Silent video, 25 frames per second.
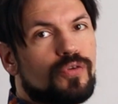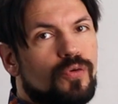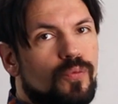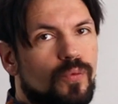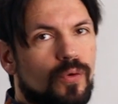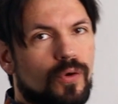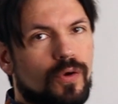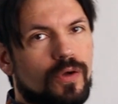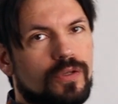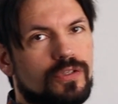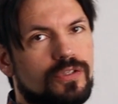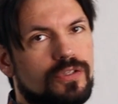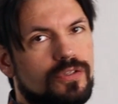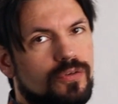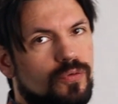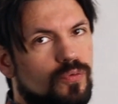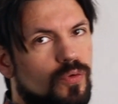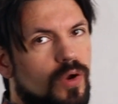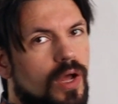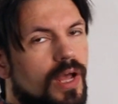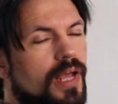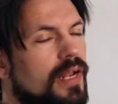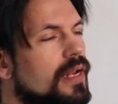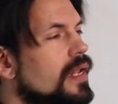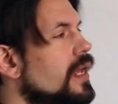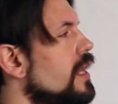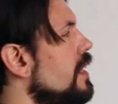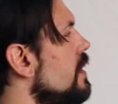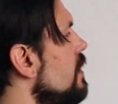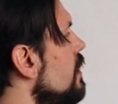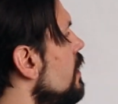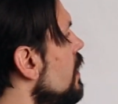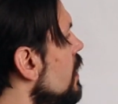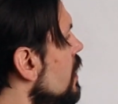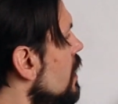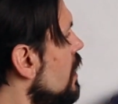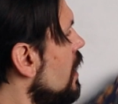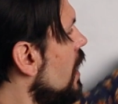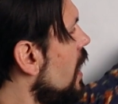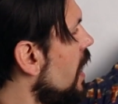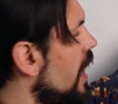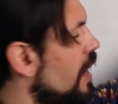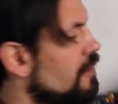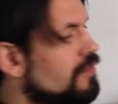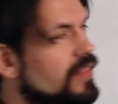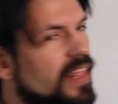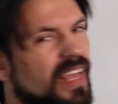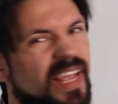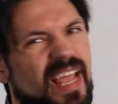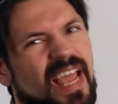towards the right and I
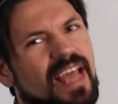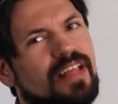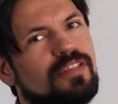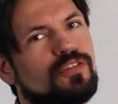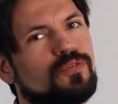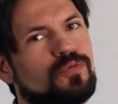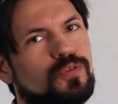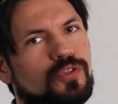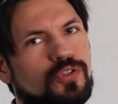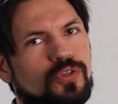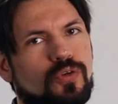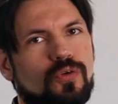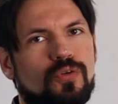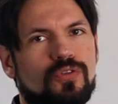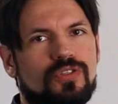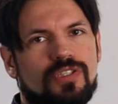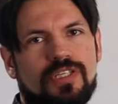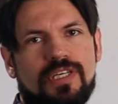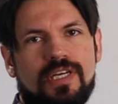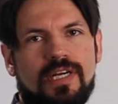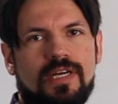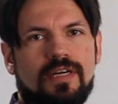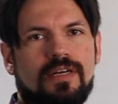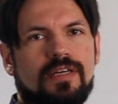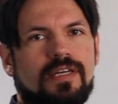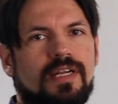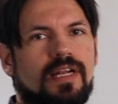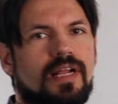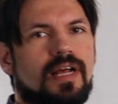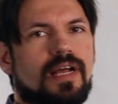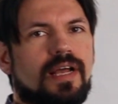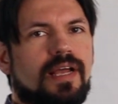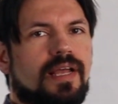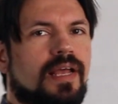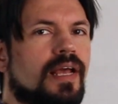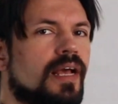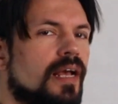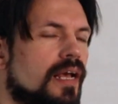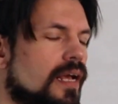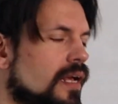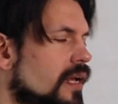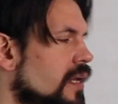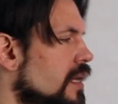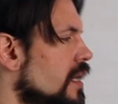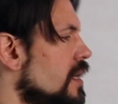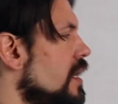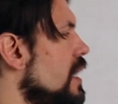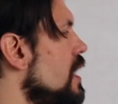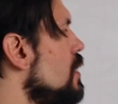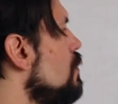have like end results here that I
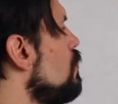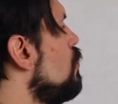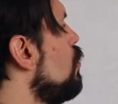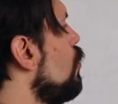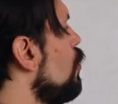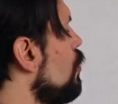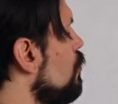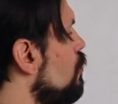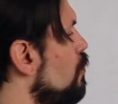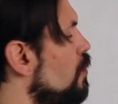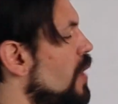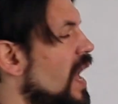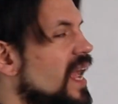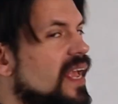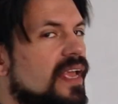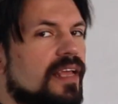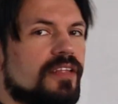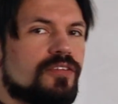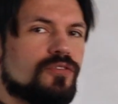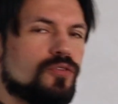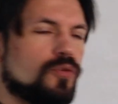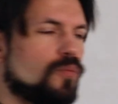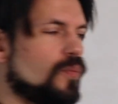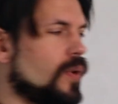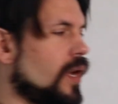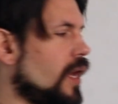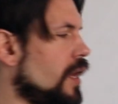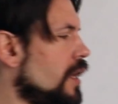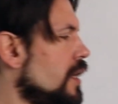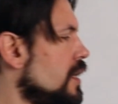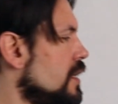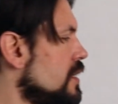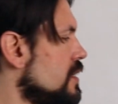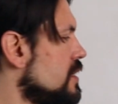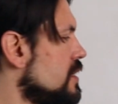import back into my